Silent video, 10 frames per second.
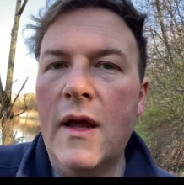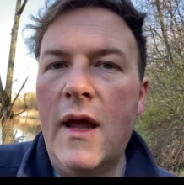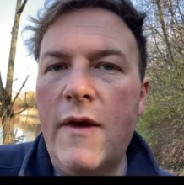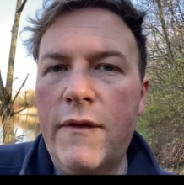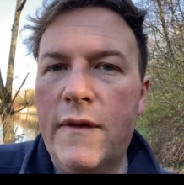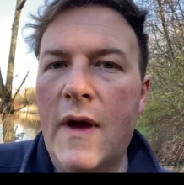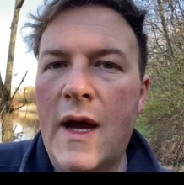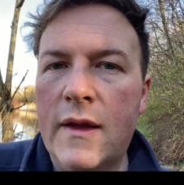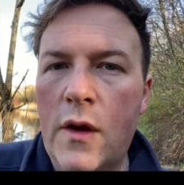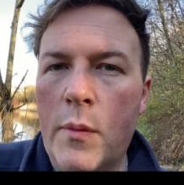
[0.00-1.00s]
If I
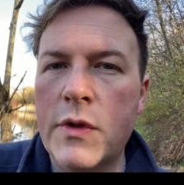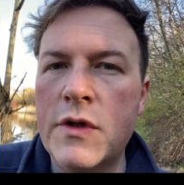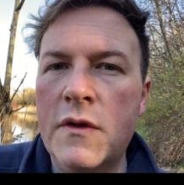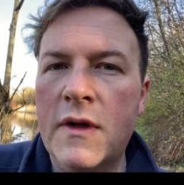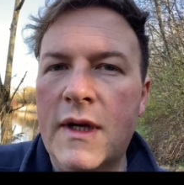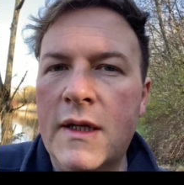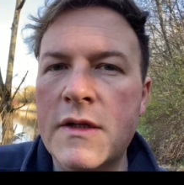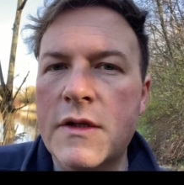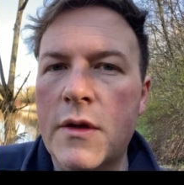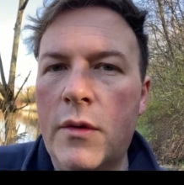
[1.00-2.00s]
had the opportunity to
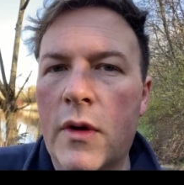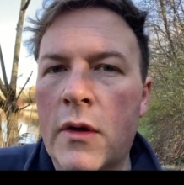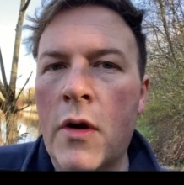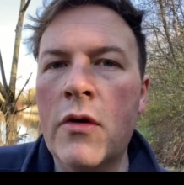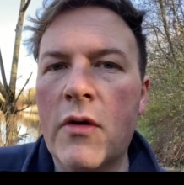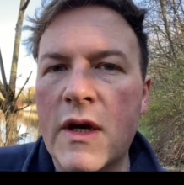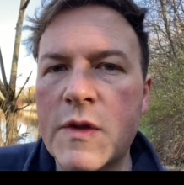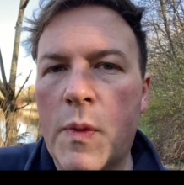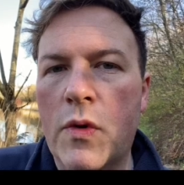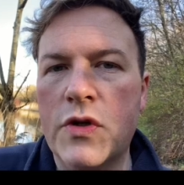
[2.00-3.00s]
do a longer
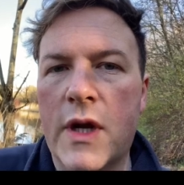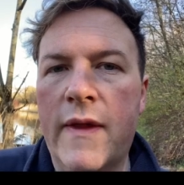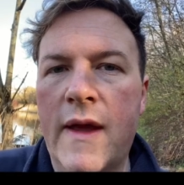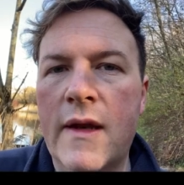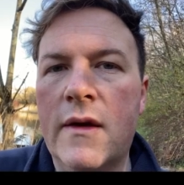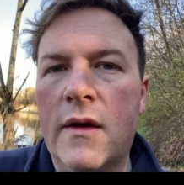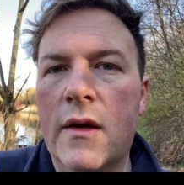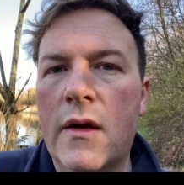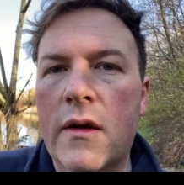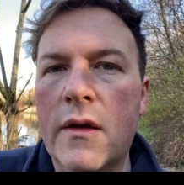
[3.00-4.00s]
exposure, then
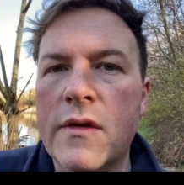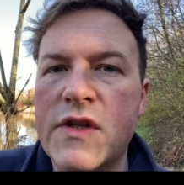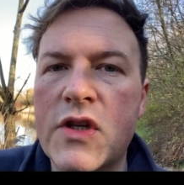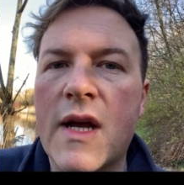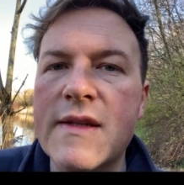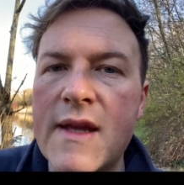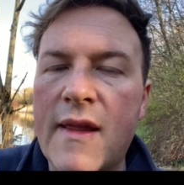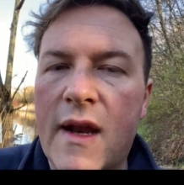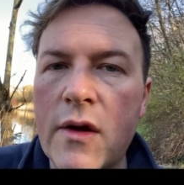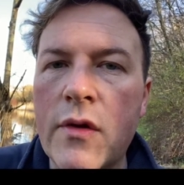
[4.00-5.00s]
there's a chance there
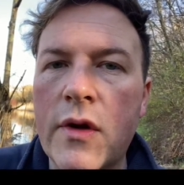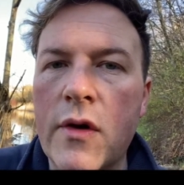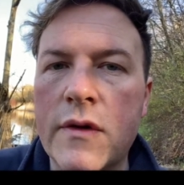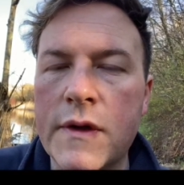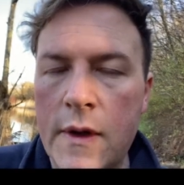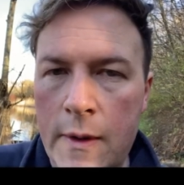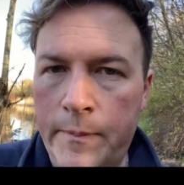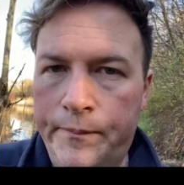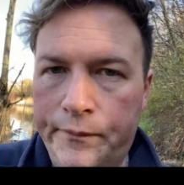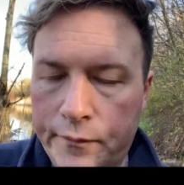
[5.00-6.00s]
that I could have got
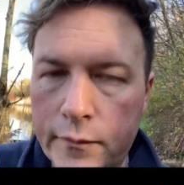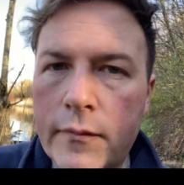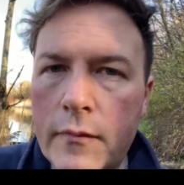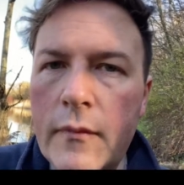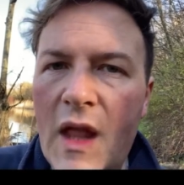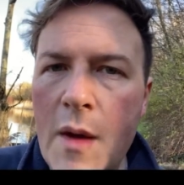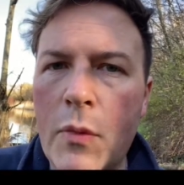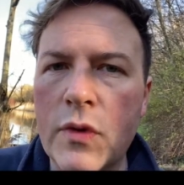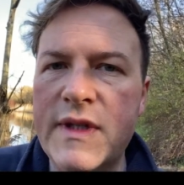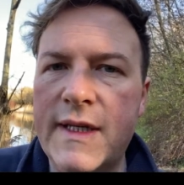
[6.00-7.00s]

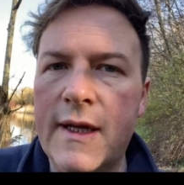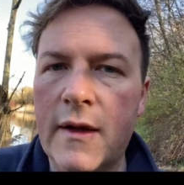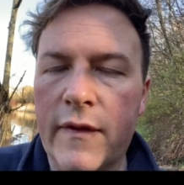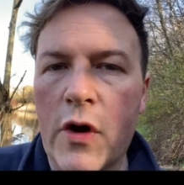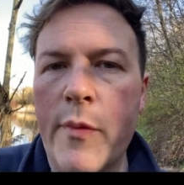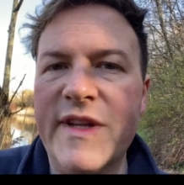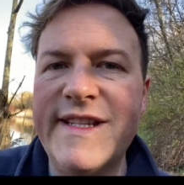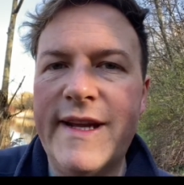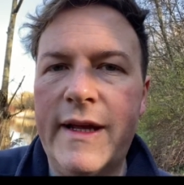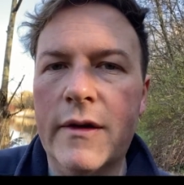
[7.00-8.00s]
more detail on the comet's
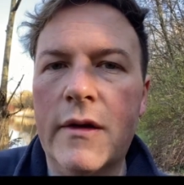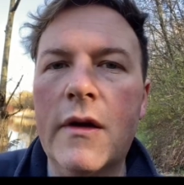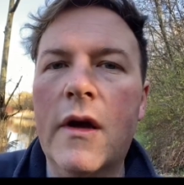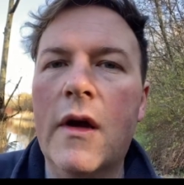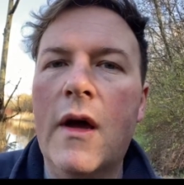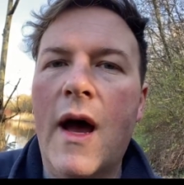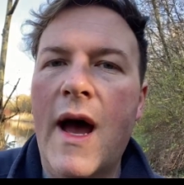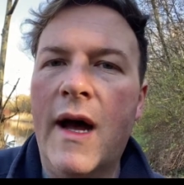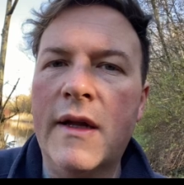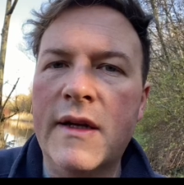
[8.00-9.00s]
tail,
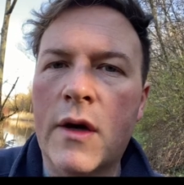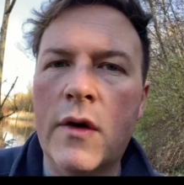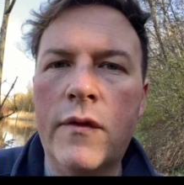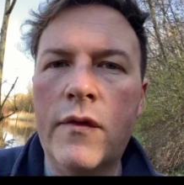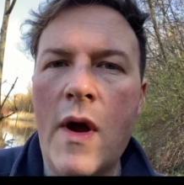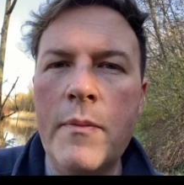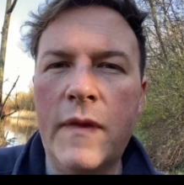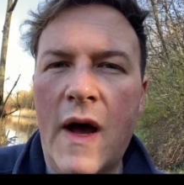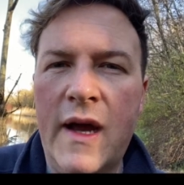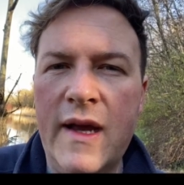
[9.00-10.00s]
and I could have ramped
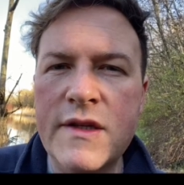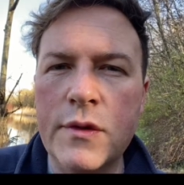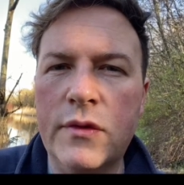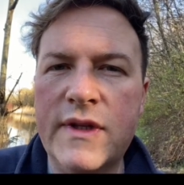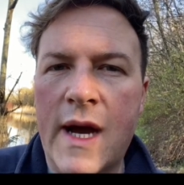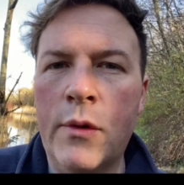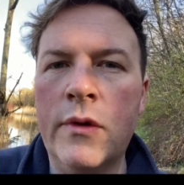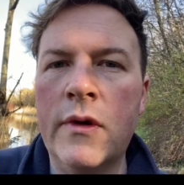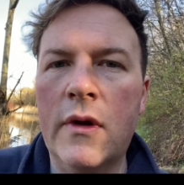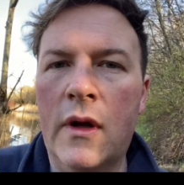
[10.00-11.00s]
the ISO
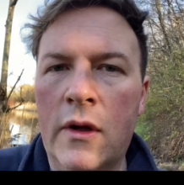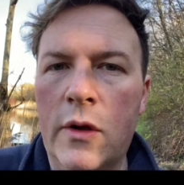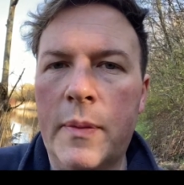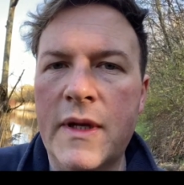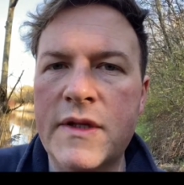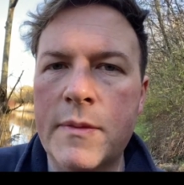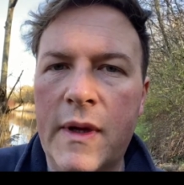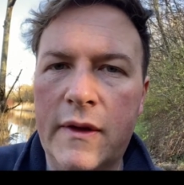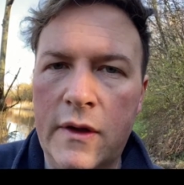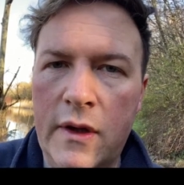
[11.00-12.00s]
down a little bit to
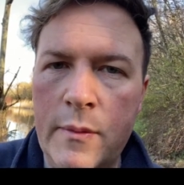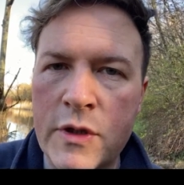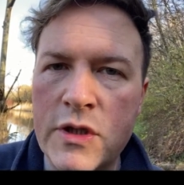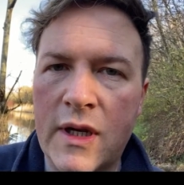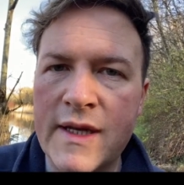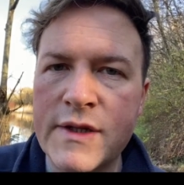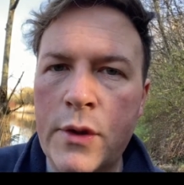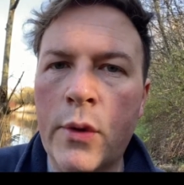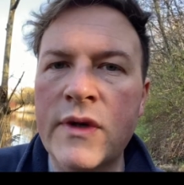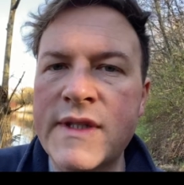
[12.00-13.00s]
make the image less
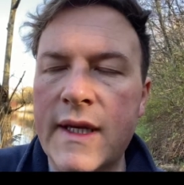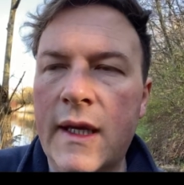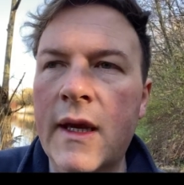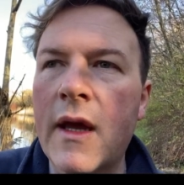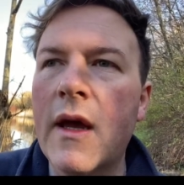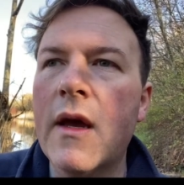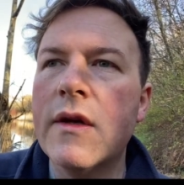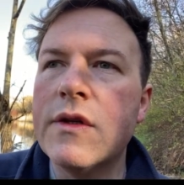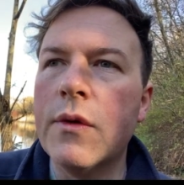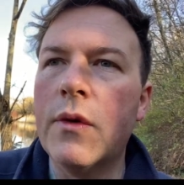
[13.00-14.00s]
noisy.
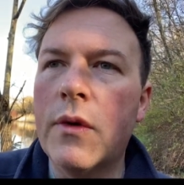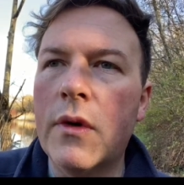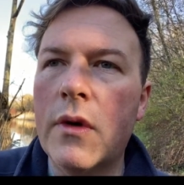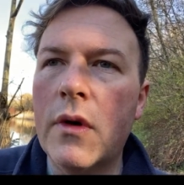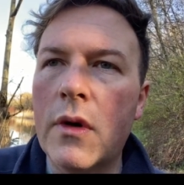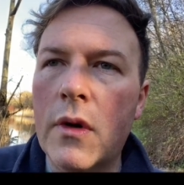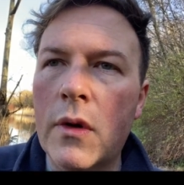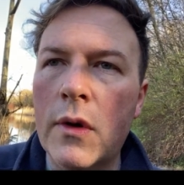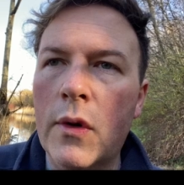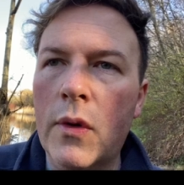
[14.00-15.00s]
So
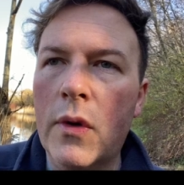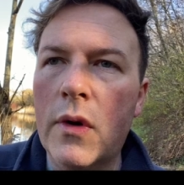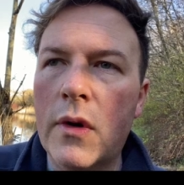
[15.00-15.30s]
although